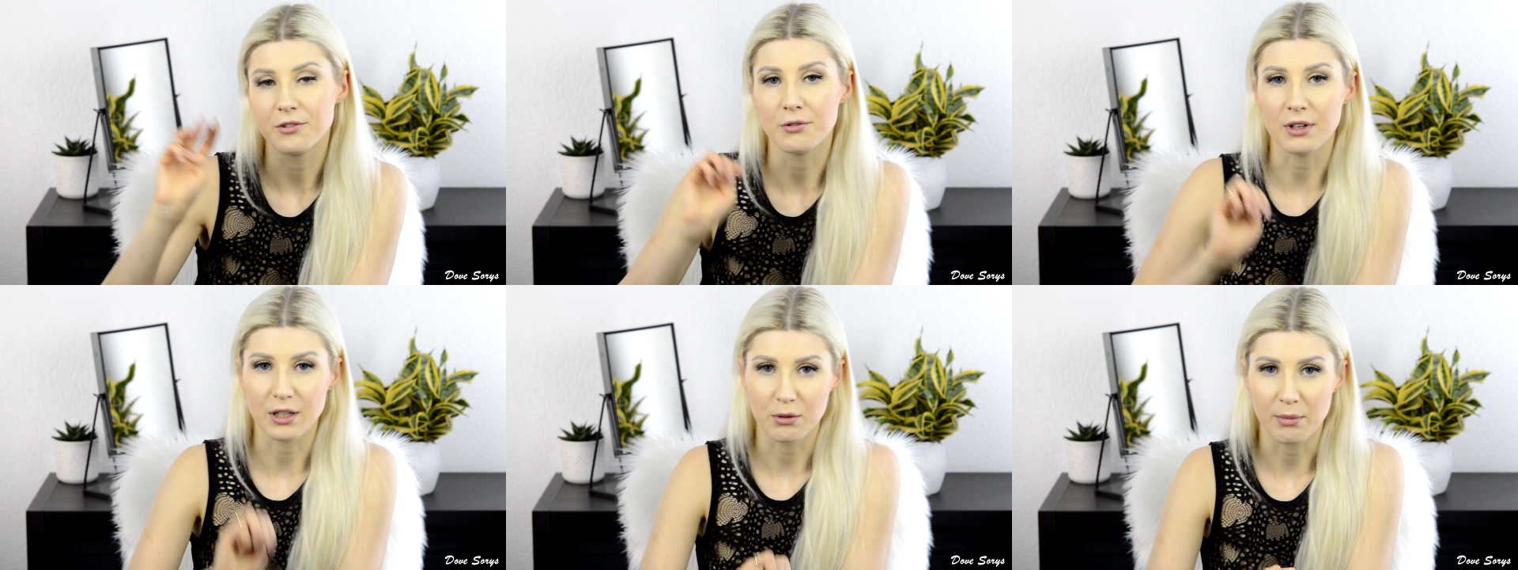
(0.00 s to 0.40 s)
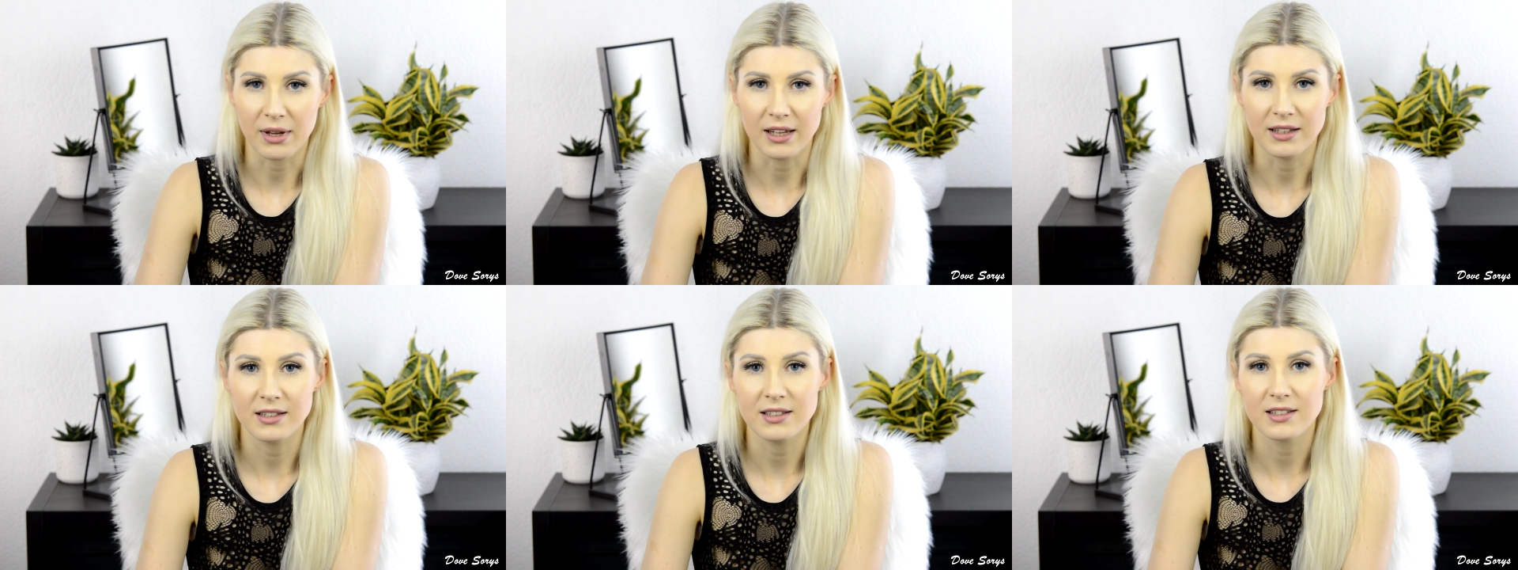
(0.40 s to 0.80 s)

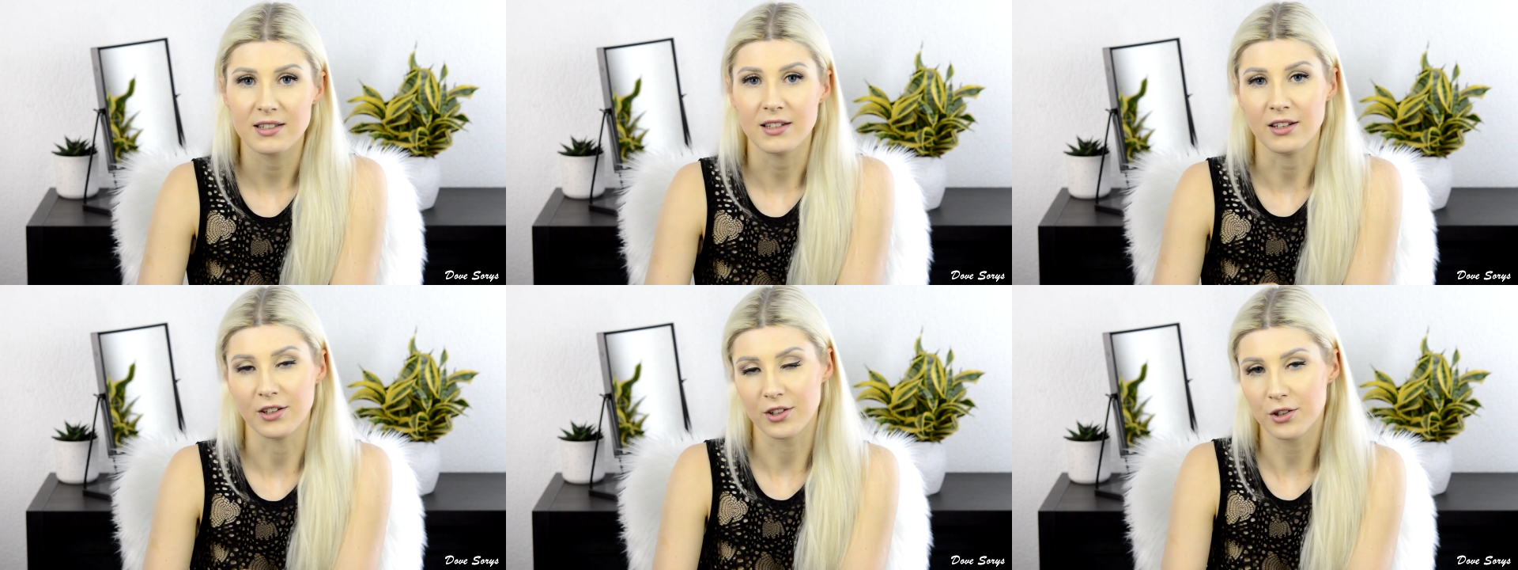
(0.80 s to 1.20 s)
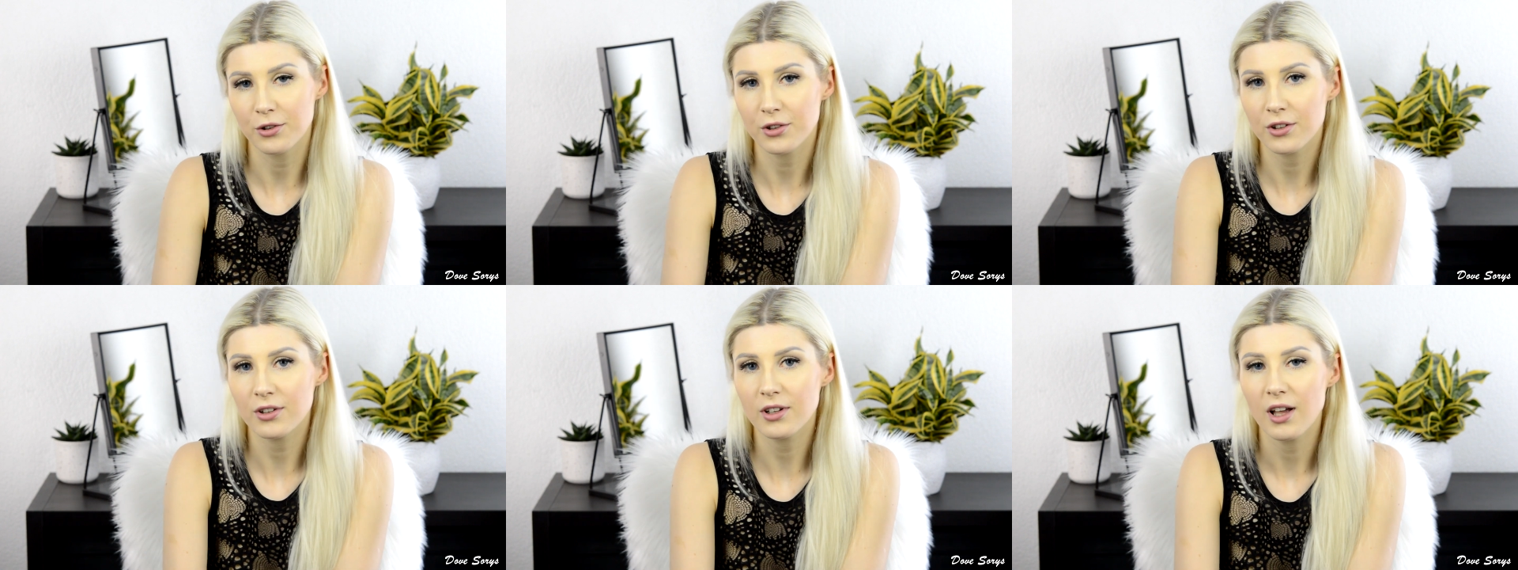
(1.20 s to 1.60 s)
treatments in
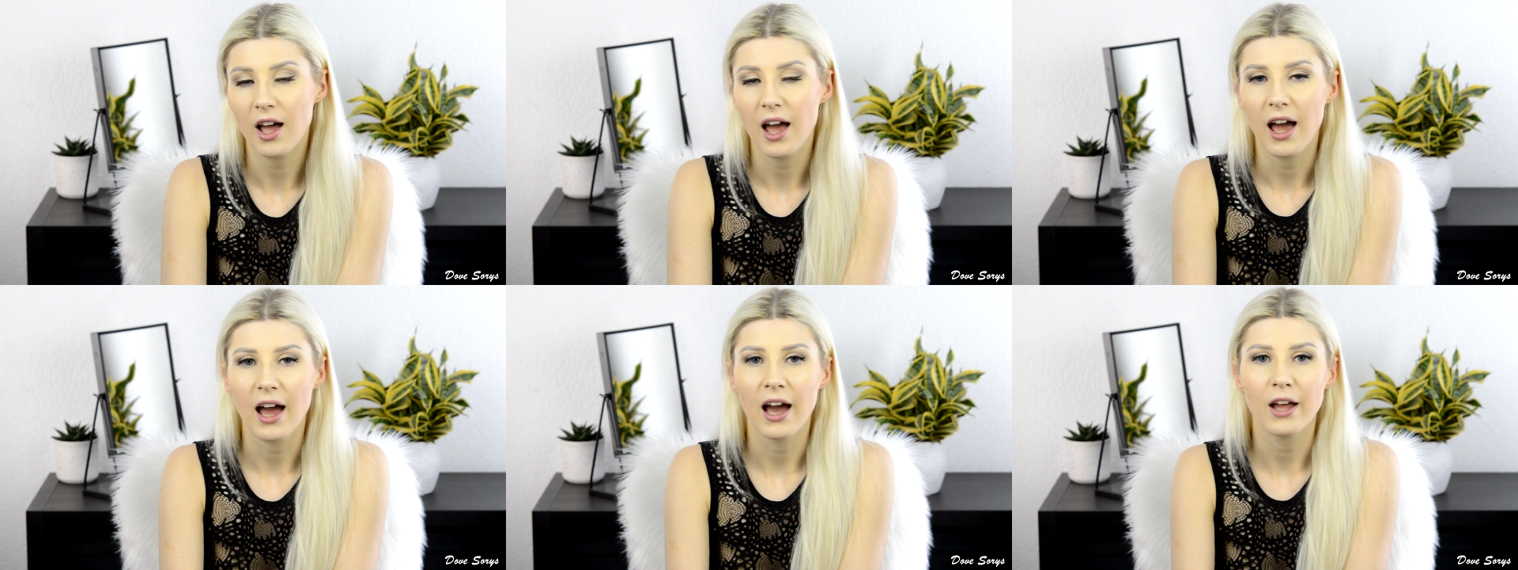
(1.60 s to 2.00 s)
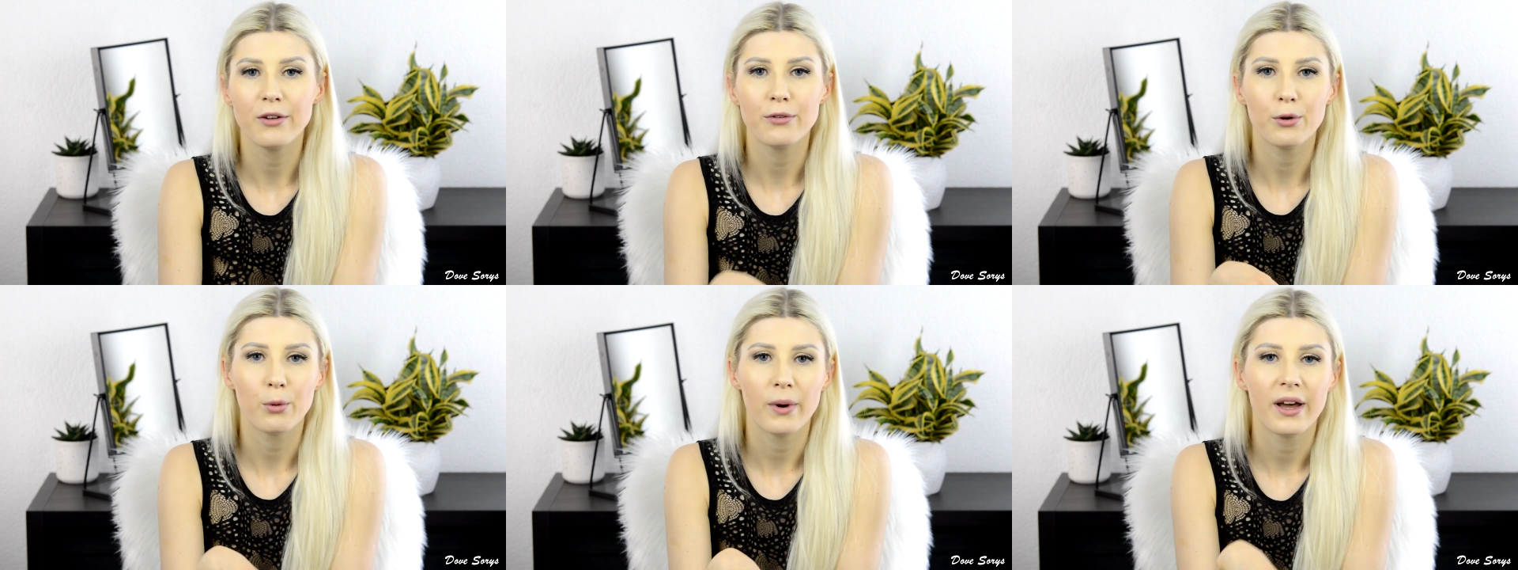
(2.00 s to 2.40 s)
total,
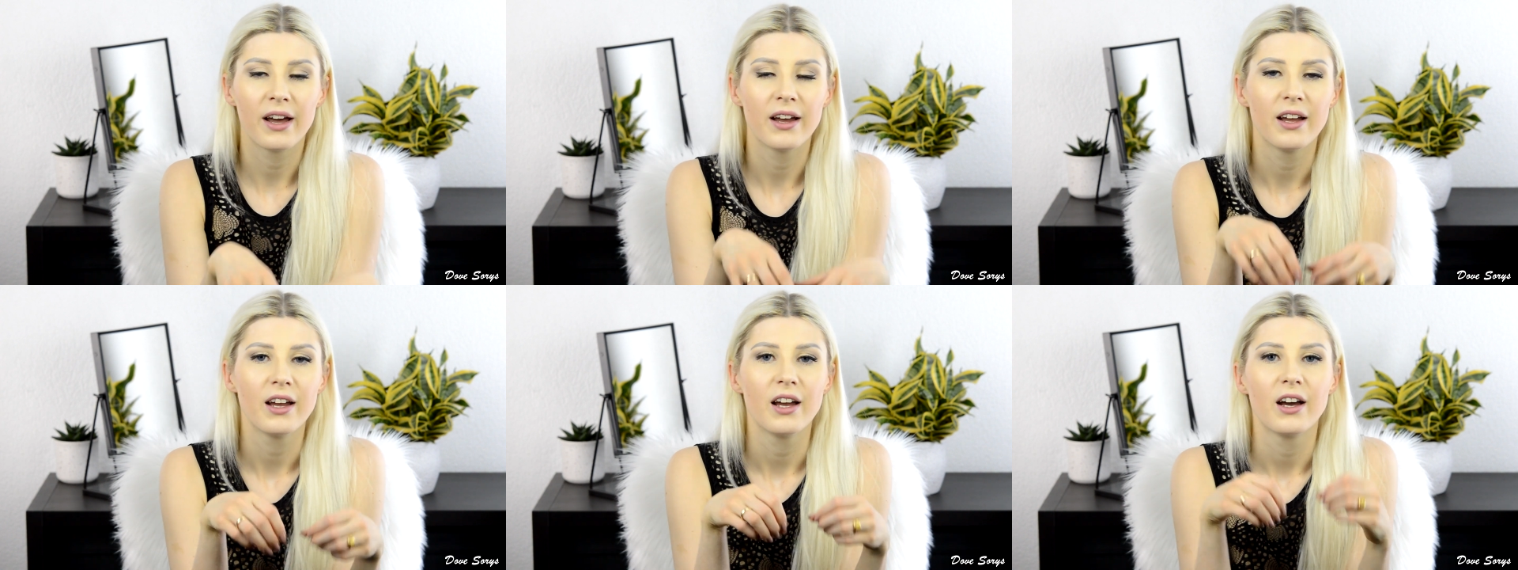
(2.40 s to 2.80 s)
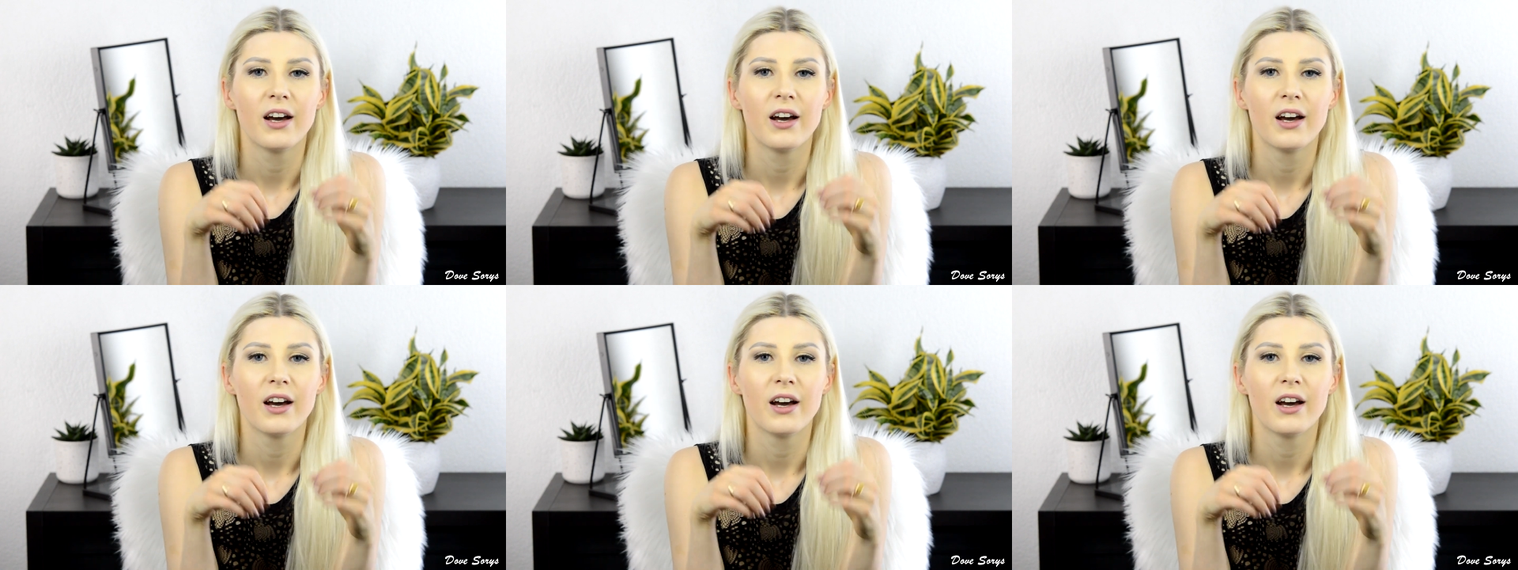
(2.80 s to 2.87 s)
and we were